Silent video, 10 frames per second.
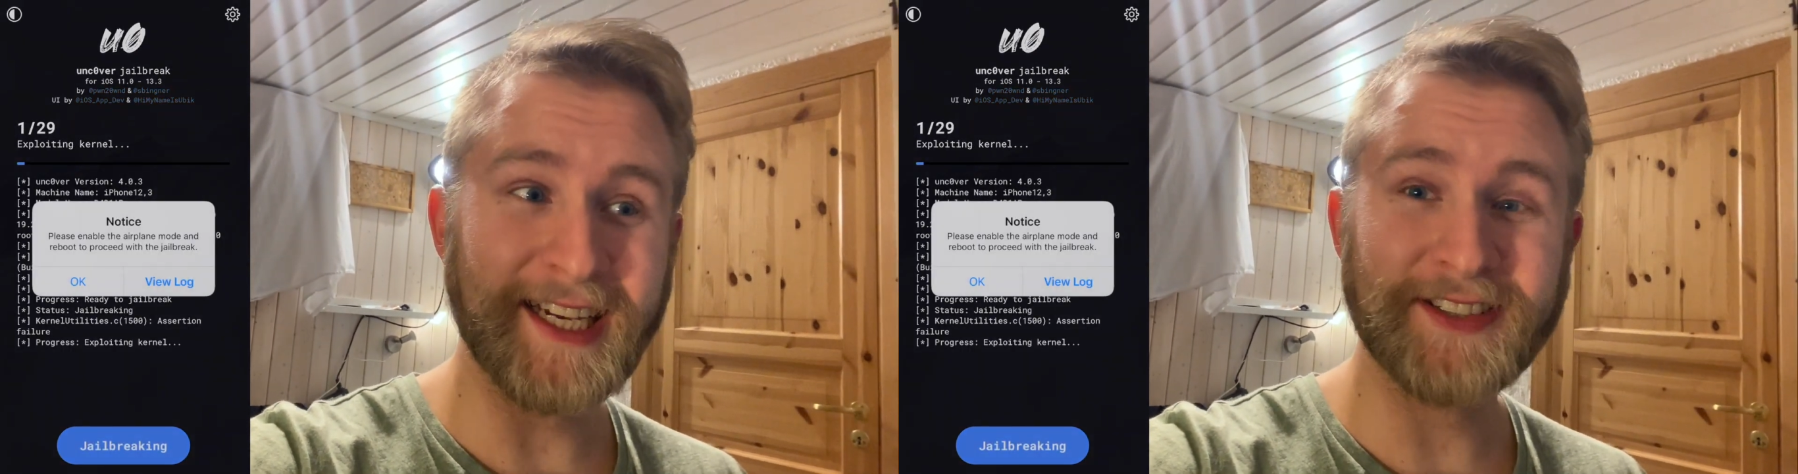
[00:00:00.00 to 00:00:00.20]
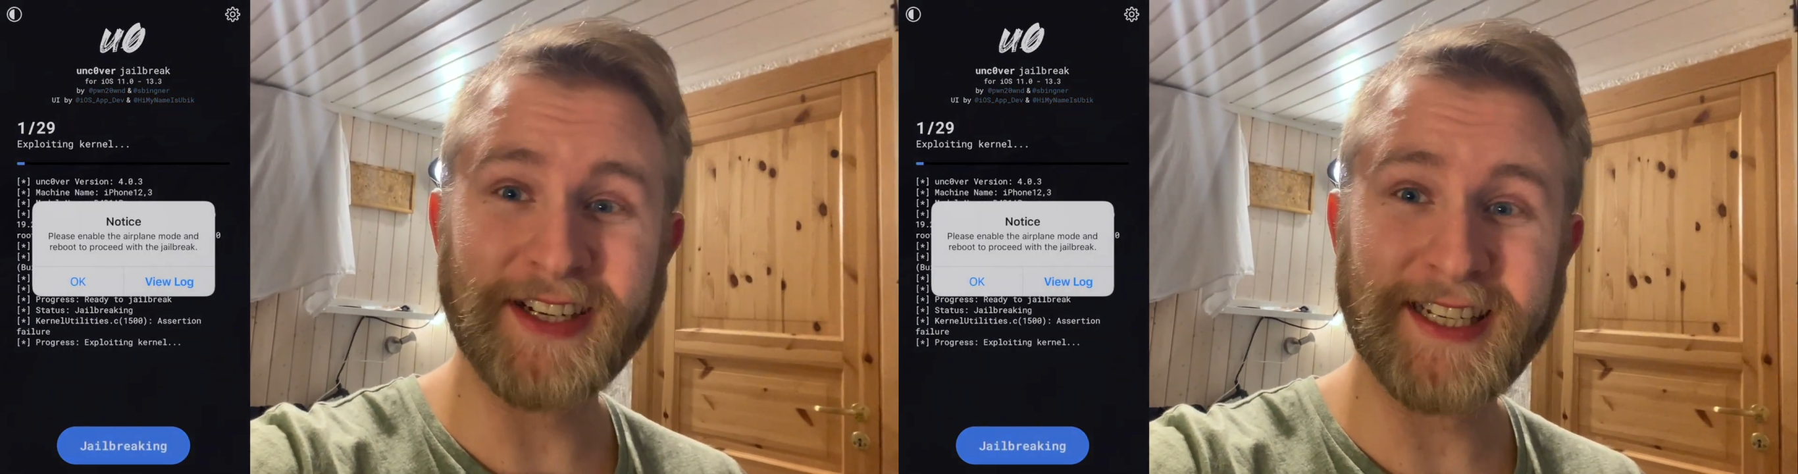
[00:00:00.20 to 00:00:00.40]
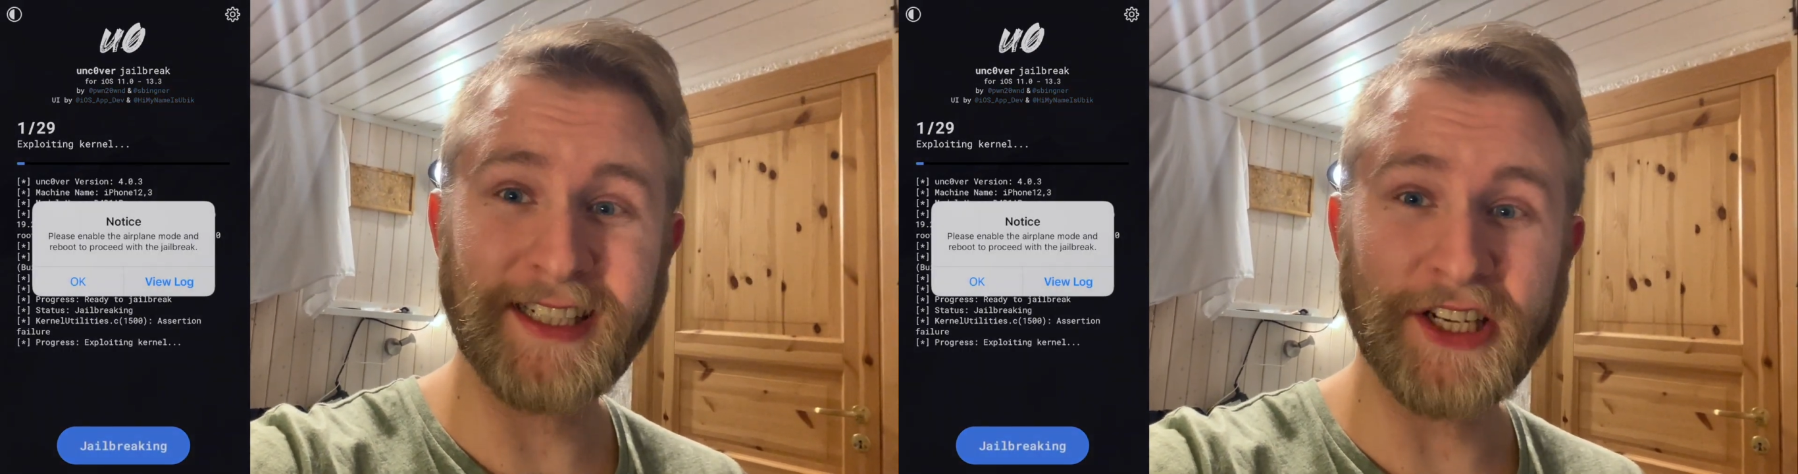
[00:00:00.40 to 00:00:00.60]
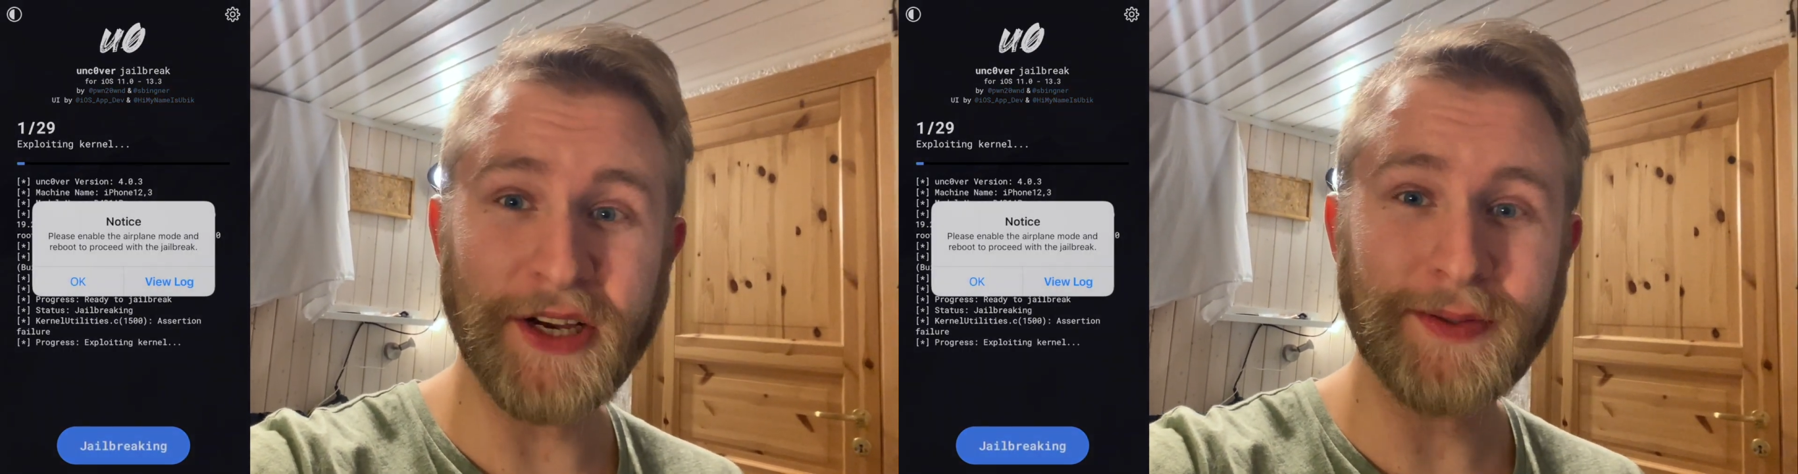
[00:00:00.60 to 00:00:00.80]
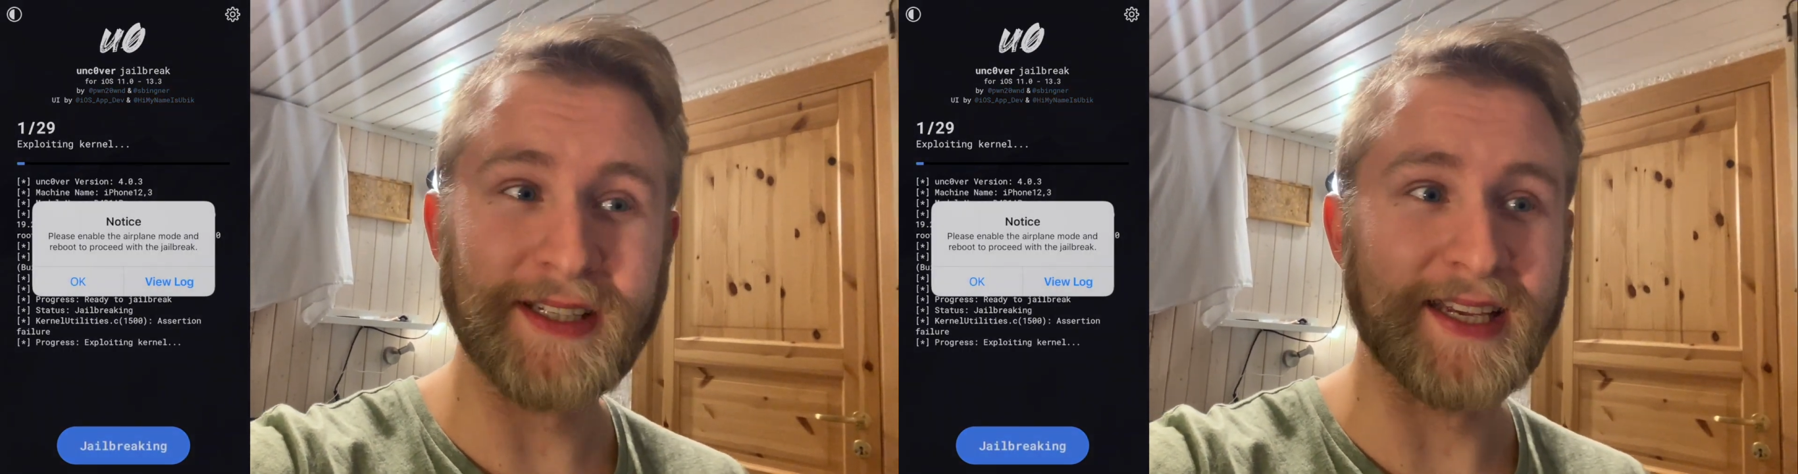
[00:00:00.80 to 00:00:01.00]
interesting
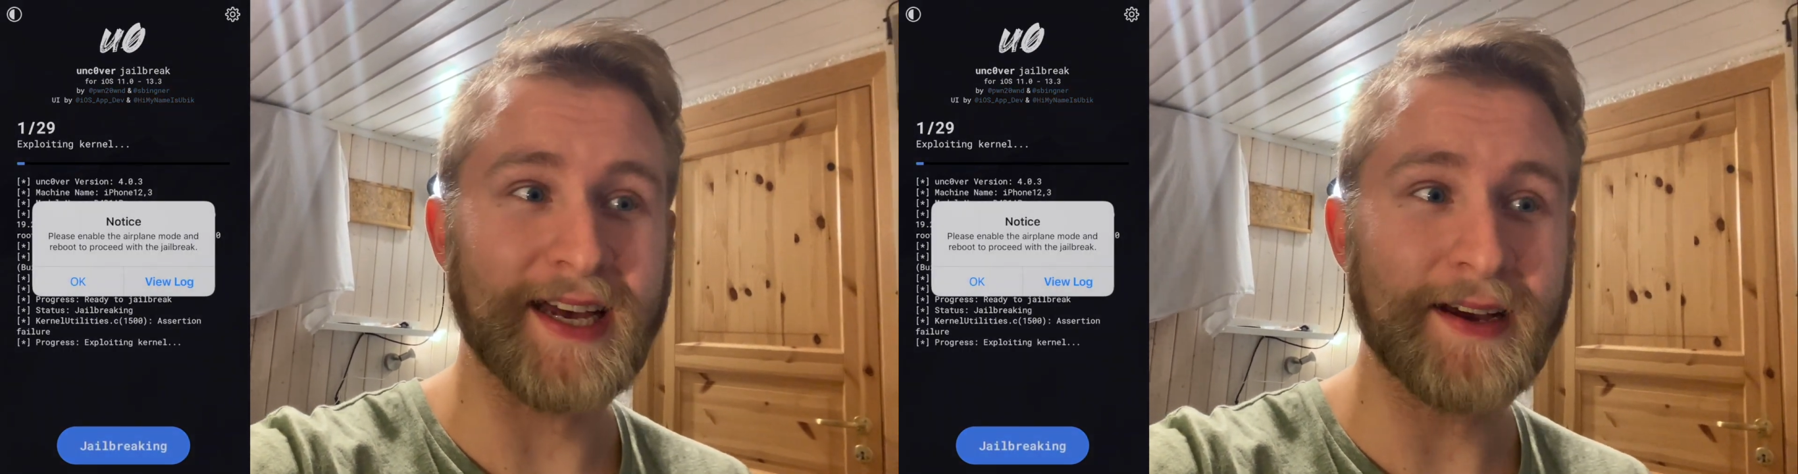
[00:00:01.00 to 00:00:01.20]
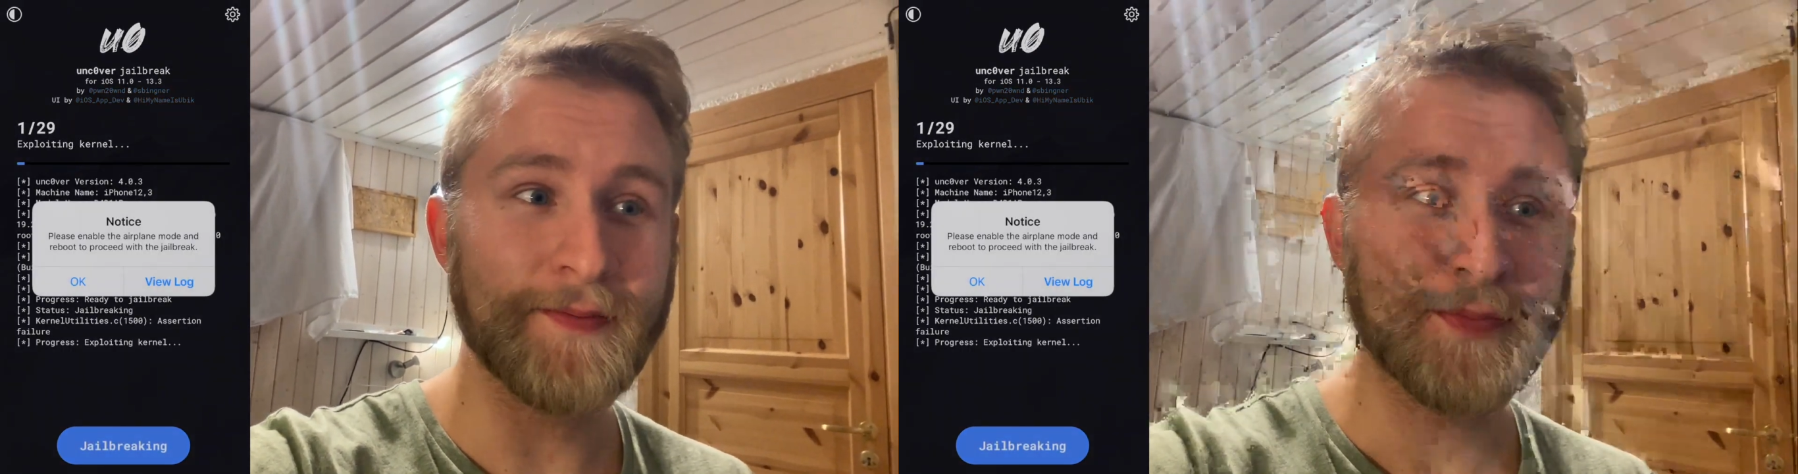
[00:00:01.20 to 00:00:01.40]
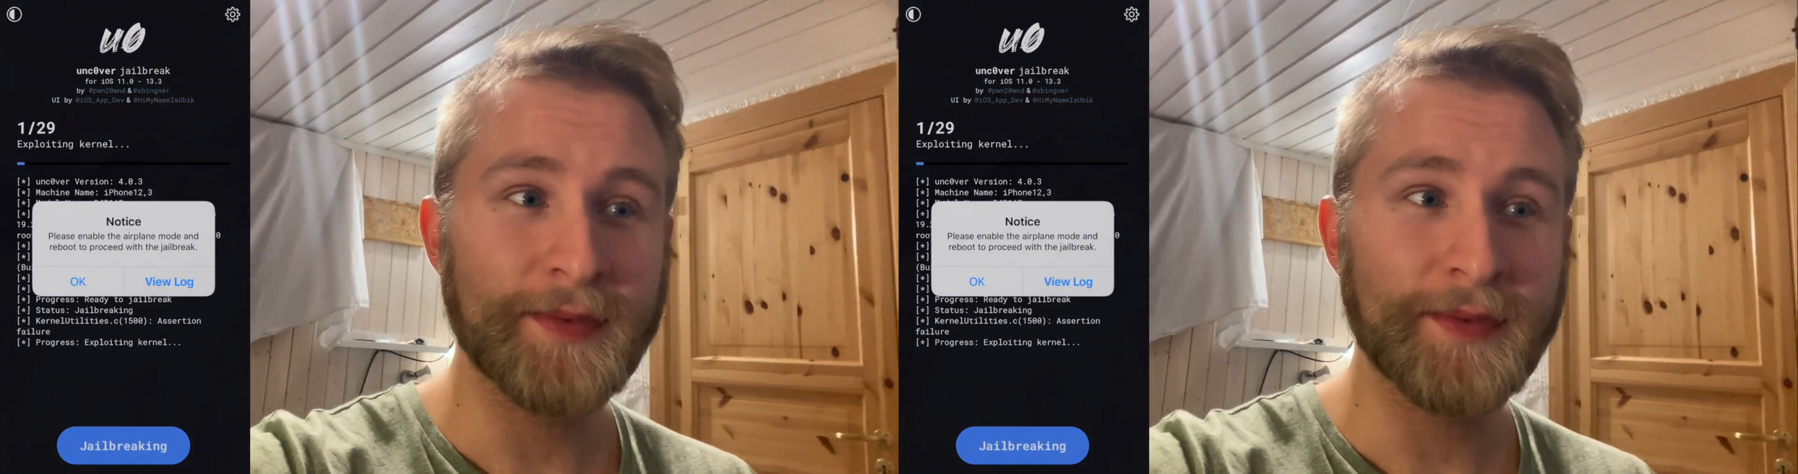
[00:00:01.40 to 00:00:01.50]
notice here.